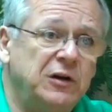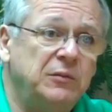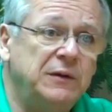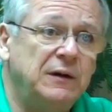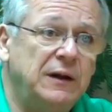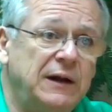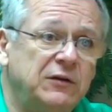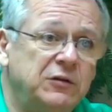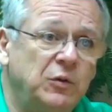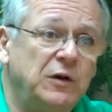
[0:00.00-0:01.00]
of them in the
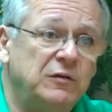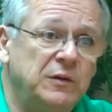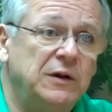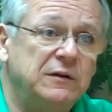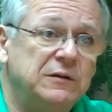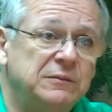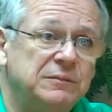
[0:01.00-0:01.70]
last 12 months.